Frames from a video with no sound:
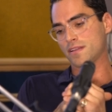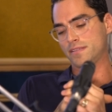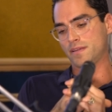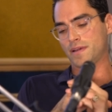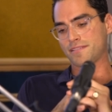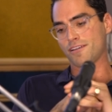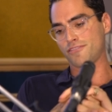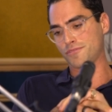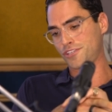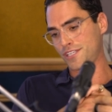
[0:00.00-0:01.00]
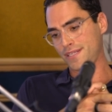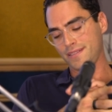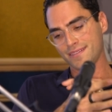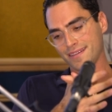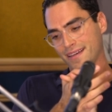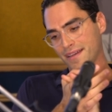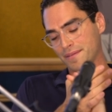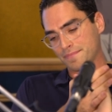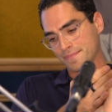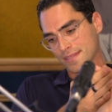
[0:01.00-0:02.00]
consider myself a machine.
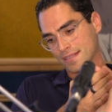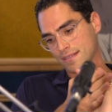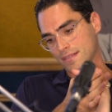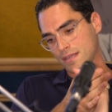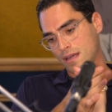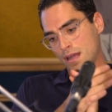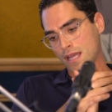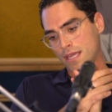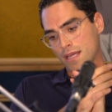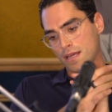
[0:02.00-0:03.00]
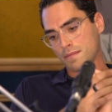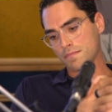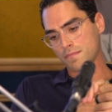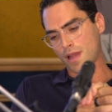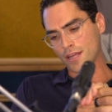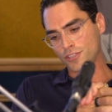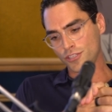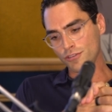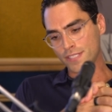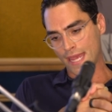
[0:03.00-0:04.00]
Um, I um, I
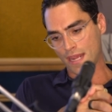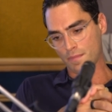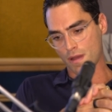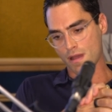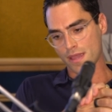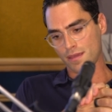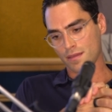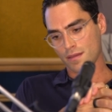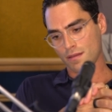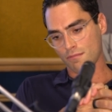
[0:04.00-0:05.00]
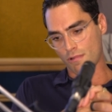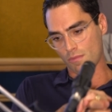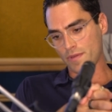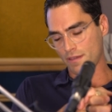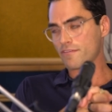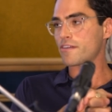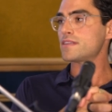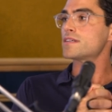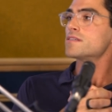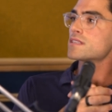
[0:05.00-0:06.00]
do take my well-being very
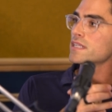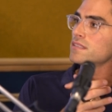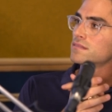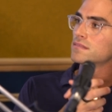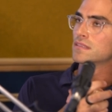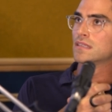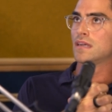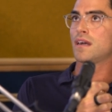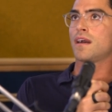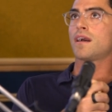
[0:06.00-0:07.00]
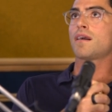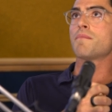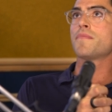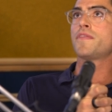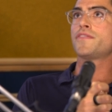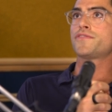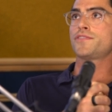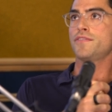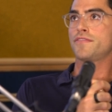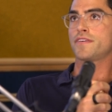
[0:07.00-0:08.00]
seriously. Um, there's
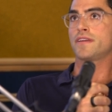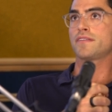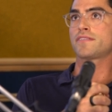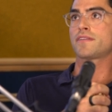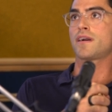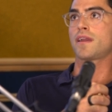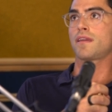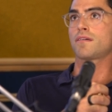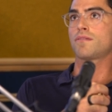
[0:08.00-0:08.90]
two things that I